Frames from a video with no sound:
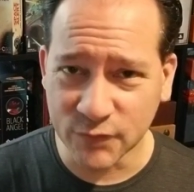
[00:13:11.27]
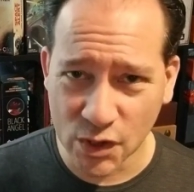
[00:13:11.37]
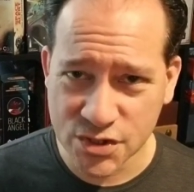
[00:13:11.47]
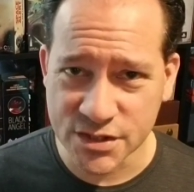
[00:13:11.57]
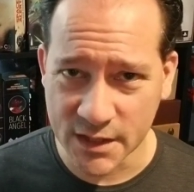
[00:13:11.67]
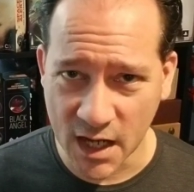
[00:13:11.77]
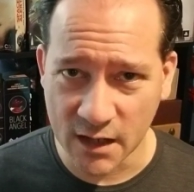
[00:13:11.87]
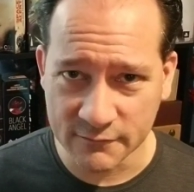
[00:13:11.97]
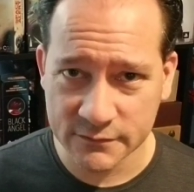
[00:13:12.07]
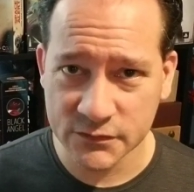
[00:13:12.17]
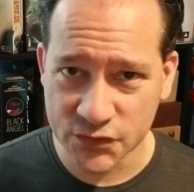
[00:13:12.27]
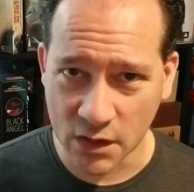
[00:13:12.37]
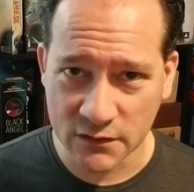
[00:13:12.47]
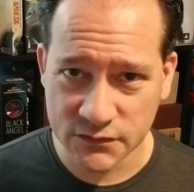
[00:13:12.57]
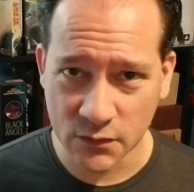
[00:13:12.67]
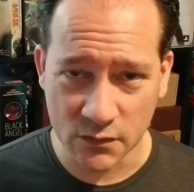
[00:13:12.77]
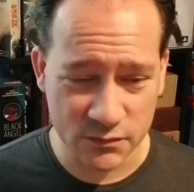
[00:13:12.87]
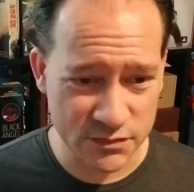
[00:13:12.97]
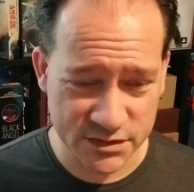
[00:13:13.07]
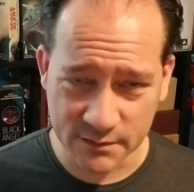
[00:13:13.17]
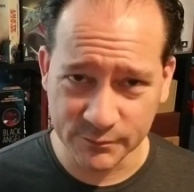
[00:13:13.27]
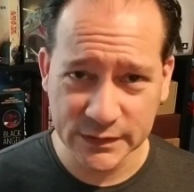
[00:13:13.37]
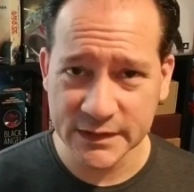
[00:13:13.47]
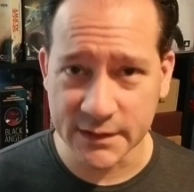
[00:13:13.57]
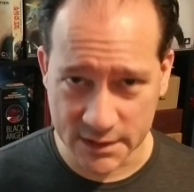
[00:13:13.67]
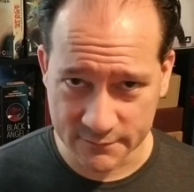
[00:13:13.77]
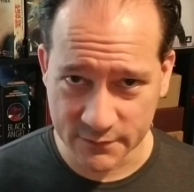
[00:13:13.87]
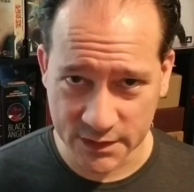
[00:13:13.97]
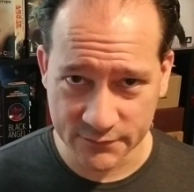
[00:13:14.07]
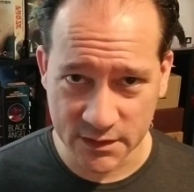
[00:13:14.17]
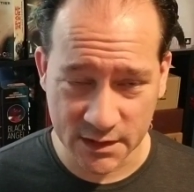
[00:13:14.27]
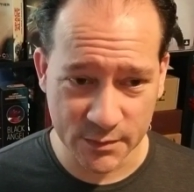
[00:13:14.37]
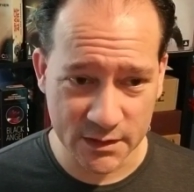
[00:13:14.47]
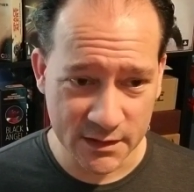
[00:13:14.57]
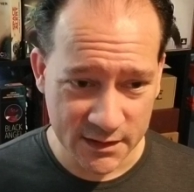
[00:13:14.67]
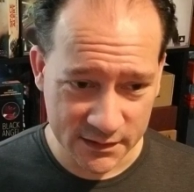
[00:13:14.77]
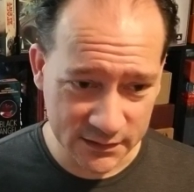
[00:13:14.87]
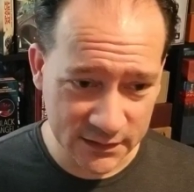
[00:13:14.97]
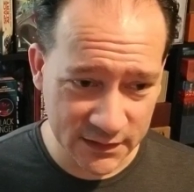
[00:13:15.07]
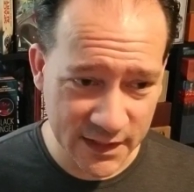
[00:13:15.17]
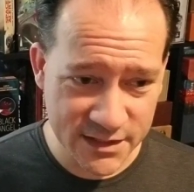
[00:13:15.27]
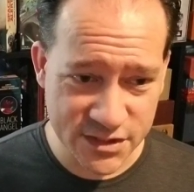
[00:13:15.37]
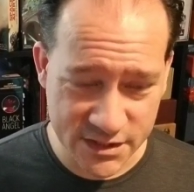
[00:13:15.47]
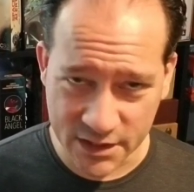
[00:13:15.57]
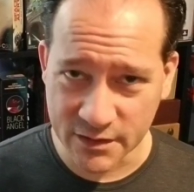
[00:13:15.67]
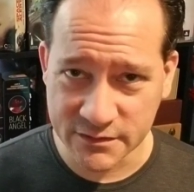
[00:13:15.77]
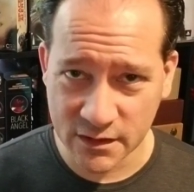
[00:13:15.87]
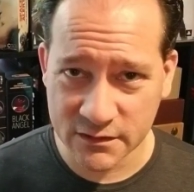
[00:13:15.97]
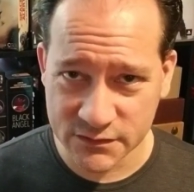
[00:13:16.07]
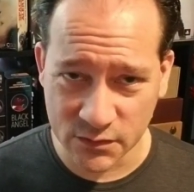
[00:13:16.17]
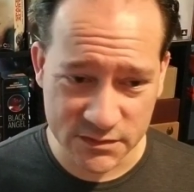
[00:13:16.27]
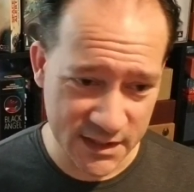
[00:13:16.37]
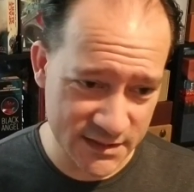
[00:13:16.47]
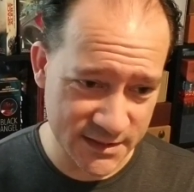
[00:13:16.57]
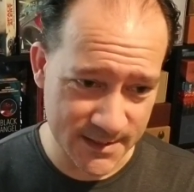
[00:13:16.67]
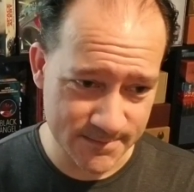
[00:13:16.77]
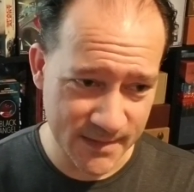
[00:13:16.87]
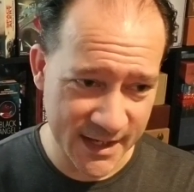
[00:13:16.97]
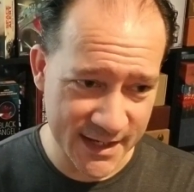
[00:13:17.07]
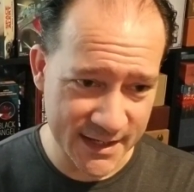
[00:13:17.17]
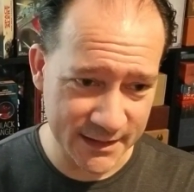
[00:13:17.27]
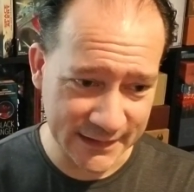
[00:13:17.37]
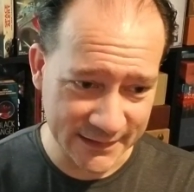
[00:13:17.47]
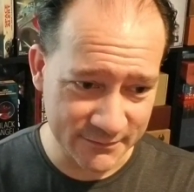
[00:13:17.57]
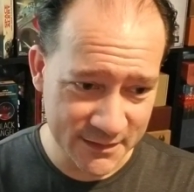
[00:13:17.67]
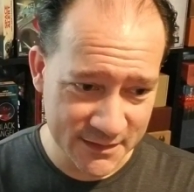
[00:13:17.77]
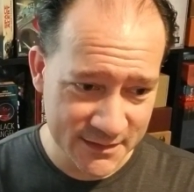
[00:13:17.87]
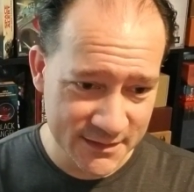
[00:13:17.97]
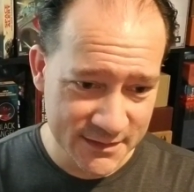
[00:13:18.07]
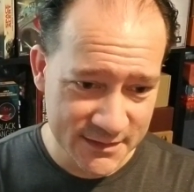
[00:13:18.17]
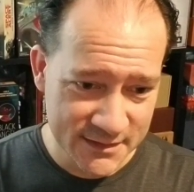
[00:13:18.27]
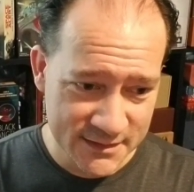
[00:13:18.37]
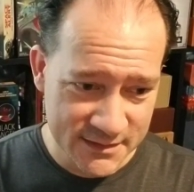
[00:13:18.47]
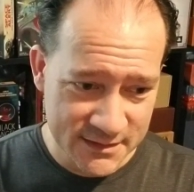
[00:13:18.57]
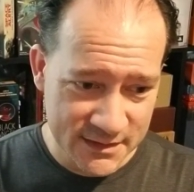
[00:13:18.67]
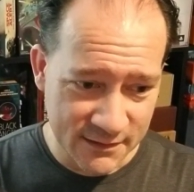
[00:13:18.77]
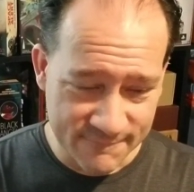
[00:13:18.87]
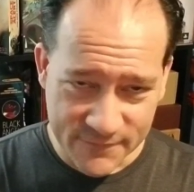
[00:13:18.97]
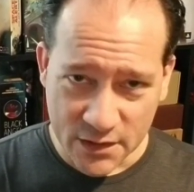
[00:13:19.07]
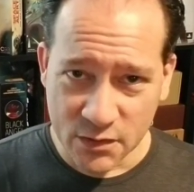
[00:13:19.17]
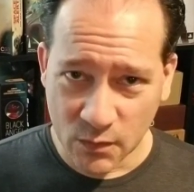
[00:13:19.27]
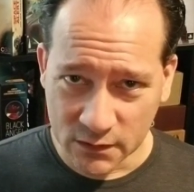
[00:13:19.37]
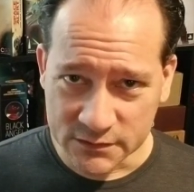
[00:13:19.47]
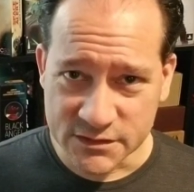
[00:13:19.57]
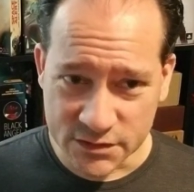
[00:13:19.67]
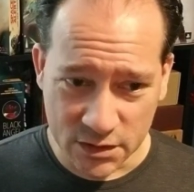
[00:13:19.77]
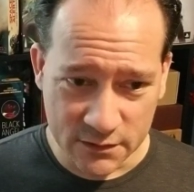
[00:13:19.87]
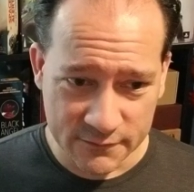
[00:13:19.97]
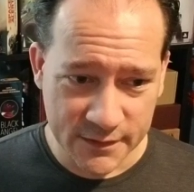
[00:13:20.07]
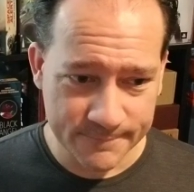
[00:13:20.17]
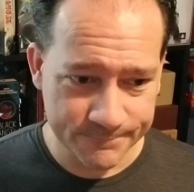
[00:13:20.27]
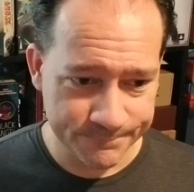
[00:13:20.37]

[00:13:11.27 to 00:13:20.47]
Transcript: version of Dark Souls, which is completely unforgiving. I mean, legendary. Dark Souls has a very well-deserved